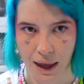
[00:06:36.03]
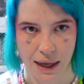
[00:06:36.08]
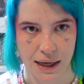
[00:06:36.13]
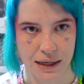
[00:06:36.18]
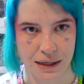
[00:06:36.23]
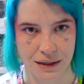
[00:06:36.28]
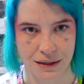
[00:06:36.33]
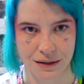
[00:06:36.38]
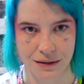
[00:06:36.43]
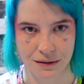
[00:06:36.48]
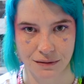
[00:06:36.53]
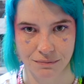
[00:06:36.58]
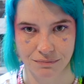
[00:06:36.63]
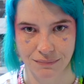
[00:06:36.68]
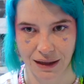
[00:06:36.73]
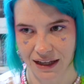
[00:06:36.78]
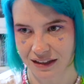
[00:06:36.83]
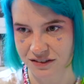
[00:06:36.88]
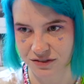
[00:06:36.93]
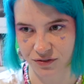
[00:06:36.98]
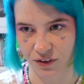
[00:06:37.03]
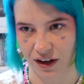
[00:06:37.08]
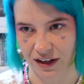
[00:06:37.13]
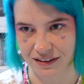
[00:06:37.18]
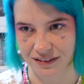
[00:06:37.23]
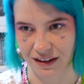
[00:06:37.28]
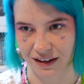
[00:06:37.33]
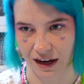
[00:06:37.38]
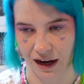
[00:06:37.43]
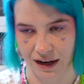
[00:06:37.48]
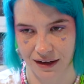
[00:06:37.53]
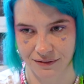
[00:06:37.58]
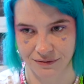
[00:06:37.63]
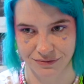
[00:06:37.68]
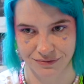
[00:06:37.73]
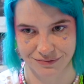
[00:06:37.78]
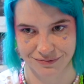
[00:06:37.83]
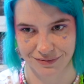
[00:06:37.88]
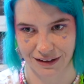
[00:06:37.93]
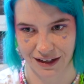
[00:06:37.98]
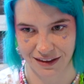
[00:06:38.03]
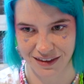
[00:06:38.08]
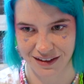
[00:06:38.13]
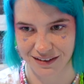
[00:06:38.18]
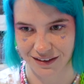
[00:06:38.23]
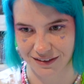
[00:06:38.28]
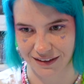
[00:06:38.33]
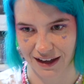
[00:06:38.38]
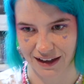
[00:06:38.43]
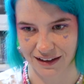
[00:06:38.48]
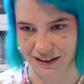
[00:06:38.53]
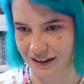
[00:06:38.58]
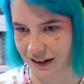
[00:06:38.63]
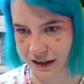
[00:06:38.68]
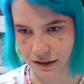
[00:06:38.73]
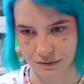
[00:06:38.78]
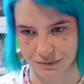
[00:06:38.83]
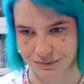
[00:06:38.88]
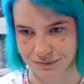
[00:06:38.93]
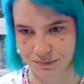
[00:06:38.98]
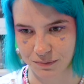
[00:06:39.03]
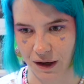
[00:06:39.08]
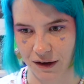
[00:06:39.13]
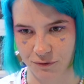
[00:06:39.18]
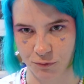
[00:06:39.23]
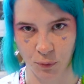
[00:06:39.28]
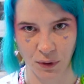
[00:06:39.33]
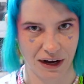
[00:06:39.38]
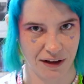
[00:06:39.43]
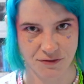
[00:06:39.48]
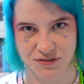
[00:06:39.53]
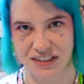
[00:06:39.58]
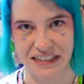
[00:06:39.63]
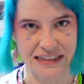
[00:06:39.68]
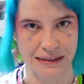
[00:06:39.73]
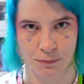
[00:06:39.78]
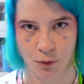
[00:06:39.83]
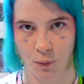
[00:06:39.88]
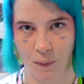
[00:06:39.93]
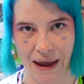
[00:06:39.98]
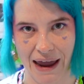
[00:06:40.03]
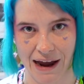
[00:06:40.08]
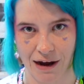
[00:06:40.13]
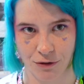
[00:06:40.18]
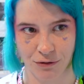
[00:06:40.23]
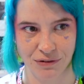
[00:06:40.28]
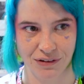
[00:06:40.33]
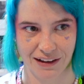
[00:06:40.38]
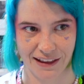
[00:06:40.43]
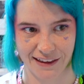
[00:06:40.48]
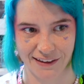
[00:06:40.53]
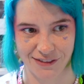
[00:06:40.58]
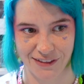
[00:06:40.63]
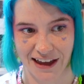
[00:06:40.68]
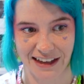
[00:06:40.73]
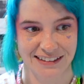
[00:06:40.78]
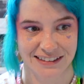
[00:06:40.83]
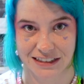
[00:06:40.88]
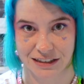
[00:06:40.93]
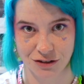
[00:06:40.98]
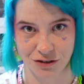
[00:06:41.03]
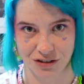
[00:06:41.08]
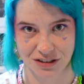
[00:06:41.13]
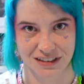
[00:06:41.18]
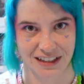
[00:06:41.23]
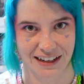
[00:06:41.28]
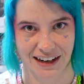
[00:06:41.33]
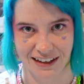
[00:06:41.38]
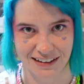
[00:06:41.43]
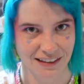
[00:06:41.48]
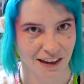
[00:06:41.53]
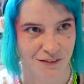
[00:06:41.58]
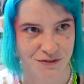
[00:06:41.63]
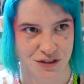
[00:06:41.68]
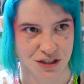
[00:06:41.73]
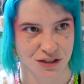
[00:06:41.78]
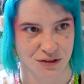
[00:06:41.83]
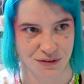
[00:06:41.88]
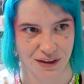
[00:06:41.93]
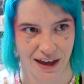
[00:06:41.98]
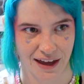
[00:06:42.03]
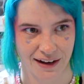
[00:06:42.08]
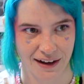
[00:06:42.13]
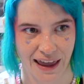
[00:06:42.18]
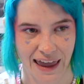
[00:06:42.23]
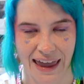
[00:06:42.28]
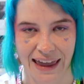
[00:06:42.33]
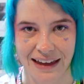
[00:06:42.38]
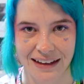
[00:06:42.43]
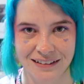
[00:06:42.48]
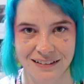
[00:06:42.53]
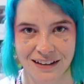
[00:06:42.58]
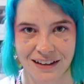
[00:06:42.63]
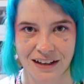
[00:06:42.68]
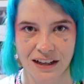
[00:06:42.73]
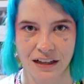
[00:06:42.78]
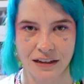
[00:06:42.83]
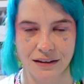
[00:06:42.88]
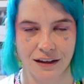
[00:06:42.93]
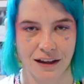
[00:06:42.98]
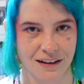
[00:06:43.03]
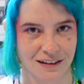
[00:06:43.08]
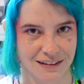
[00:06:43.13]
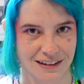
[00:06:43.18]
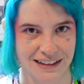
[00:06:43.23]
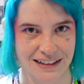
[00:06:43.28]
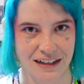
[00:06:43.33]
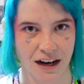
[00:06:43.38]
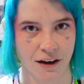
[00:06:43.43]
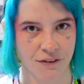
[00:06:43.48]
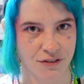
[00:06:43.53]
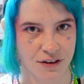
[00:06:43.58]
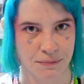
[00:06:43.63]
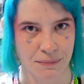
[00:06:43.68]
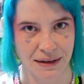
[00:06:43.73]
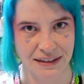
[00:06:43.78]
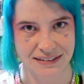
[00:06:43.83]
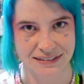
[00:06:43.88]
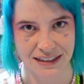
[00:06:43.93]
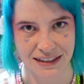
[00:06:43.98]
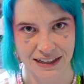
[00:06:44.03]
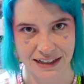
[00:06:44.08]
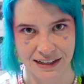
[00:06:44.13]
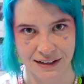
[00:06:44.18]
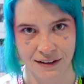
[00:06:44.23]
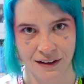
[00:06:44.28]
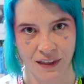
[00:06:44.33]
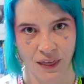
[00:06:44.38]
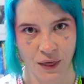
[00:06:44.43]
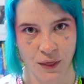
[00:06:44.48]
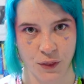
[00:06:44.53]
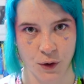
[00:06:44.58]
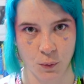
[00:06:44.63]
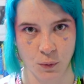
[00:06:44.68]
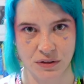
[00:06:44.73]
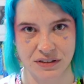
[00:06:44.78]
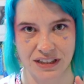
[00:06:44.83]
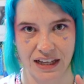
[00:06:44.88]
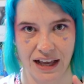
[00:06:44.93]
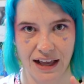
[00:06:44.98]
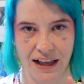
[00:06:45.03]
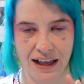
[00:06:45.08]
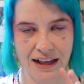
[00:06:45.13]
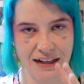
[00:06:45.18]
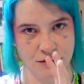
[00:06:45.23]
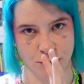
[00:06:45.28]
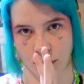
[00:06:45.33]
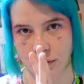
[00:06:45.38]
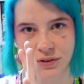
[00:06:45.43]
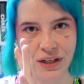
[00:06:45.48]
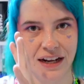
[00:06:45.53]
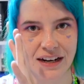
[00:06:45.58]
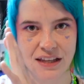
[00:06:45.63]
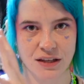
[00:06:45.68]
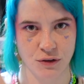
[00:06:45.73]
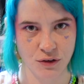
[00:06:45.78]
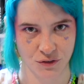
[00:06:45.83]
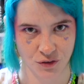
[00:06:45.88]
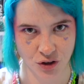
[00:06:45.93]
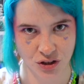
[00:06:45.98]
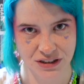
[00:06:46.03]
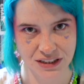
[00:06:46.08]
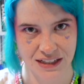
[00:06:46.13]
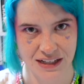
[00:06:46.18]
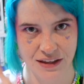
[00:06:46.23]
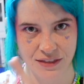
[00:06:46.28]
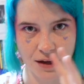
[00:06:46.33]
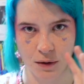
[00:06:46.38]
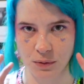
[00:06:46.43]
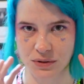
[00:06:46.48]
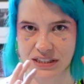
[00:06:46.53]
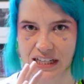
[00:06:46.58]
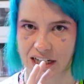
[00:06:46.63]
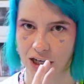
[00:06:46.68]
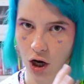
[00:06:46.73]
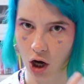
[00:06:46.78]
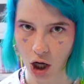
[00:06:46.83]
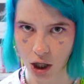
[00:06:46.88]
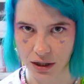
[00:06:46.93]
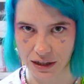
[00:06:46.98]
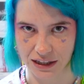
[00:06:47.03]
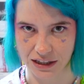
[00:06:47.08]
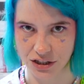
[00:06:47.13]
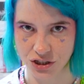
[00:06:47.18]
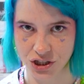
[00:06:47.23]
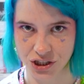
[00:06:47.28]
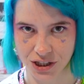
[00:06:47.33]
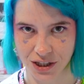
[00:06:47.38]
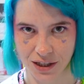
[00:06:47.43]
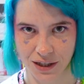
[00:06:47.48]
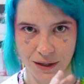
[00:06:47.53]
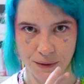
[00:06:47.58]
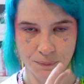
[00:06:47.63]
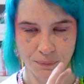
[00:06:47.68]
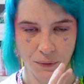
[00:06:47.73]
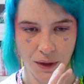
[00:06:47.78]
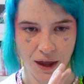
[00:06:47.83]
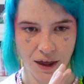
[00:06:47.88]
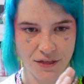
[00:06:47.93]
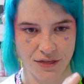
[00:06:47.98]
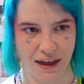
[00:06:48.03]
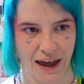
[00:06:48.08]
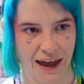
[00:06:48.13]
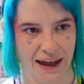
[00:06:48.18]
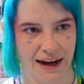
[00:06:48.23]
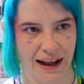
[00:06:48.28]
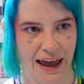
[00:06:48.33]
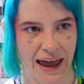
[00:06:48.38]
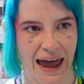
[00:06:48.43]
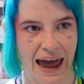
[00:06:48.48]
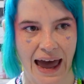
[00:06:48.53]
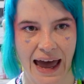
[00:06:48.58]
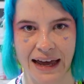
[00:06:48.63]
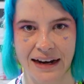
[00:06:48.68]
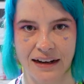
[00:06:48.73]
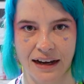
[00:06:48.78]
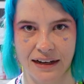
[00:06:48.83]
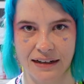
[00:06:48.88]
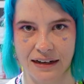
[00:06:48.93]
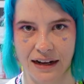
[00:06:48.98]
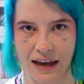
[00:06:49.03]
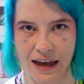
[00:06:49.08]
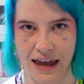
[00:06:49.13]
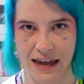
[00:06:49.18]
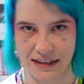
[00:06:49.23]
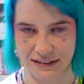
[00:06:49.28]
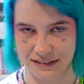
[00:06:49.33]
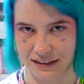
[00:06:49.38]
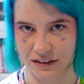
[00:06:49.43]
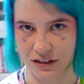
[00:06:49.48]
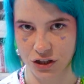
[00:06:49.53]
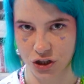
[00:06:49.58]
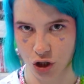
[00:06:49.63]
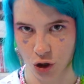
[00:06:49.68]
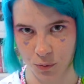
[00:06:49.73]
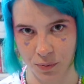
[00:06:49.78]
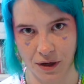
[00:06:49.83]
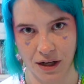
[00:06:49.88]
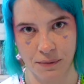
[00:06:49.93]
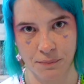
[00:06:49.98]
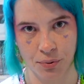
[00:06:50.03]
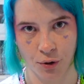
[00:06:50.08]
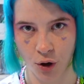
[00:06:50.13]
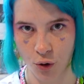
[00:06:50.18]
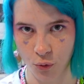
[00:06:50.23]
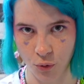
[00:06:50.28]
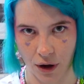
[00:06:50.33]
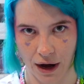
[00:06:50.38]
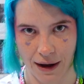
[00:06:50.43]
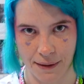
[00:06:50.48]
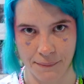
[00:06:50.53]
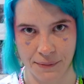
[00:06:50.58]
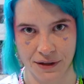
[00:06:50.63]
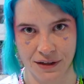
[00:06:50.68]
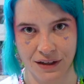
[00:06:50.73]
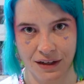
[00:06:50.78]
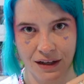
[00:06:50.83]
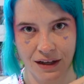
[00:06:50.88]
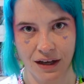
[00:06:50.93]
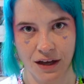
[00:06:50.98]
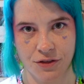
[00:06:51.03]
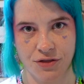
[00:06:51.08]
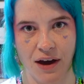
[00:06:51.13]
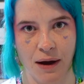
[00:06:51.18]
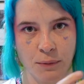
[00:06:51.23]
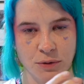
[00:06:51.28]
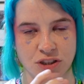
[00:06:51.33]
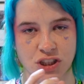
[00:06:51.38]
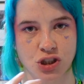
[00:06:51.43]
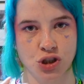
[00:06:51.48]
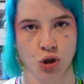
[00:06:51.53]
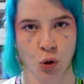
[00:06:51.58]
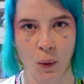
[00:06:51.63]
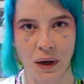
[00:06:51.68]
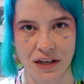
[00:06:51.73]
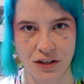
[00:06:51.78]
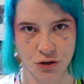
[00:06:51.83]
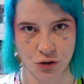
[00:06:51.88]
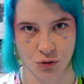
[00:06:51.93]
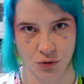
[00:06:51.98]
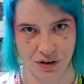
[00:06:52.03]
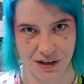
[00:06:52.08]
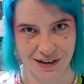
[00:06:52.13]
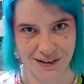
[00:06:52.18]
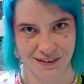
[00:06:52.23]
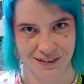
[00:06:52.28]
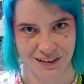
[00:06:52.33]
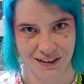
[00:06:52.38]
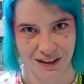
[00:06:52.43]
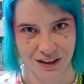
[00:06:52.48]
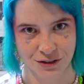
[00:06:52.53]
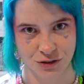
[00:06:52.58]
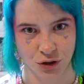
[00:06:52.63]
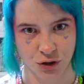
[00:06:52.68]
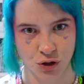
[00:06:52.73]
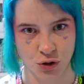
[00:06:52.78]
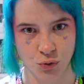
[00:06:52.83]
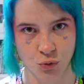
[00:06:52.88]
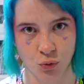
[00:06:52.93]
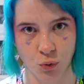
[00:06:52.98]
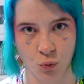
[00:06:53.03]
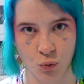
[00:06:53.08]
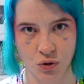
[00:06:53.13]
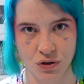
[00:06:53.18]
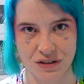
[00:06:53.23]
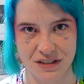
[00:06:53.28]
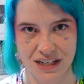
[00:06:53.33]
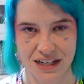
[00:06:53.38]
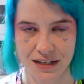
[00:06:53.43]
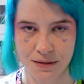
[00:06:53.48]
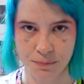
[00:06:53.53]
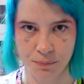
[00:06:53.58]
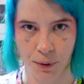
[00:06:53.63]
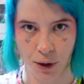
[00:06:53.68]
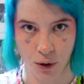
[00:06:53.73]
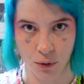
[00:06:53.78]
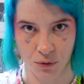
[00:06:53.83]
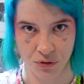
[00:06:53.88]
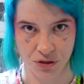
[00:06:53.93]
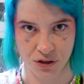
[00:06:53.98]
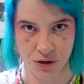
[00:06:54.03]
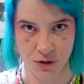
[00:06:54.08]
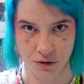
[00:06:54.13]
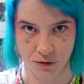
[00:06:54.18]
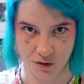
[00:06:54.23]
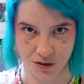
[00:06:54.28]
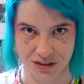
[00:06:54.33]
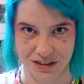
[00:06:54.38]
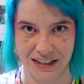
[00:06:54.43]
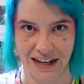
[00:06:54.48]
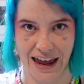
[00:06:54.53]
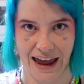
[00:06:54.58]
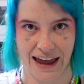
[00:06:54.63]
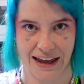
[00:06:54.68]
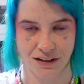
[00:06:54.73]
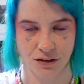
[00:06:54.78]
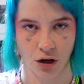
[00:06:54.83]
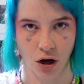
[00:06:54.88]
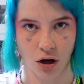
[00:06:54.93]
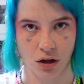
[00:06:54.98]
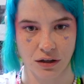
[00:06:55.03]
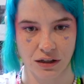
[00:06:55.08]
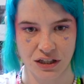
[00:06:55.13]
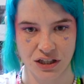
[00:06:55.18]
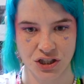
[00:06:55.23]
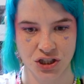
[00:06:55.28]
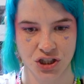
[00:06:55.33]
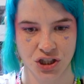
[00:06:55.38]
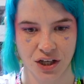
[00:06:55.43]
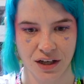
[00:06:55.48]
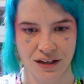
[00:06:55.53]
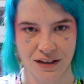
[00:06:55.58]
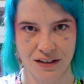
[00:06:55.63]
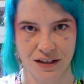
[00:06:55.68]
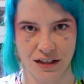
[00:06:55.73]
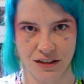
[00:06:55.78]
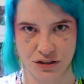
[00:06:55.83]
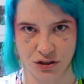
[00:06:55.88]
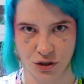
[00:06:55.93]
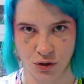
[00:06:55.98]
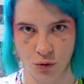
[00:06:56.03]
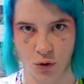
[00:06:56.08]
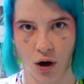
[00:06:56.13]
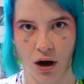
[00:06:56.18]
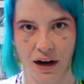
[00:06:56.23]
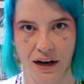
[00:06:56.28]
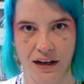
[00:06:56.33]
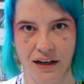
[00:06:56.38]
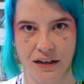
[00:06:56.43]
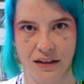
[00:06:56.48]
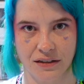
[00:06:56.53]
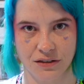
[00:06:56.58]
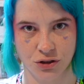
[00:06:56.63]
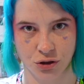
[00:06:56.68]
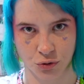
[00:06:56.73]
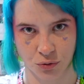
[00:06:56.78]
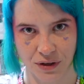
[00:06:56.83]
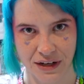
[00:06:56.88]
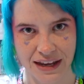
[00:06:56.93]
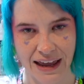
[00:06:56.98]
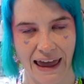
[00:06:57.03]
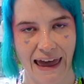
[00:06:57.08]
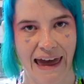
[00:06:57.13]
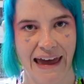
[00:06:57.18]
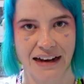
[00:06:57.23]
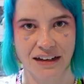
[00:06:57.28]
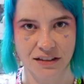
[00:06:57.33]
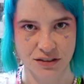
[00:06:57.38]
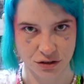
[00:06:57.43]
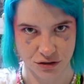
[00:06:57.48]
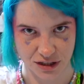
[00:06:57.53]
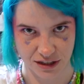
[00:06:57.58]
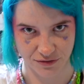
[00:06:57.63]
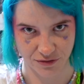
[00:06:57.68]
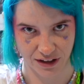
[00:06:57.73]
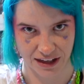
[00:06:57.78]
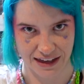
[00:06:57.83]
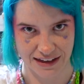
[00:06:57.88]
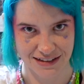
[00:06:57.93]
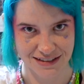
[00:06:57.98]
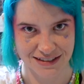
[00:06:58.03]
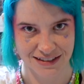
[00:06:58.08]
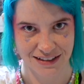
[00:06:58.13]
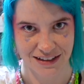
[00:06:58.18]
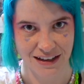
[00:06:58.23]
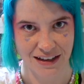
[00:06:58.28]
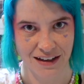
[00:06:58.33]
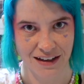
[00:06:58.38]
And that's fun. Like, when I've seen them around, like, that's interesting. I'd love to do that. And luckily enough, in my city, so I was at a university, there was a college that had an ASL interpreting program that was a joint degree. So you did both university and college. And so you got a degree and a certificate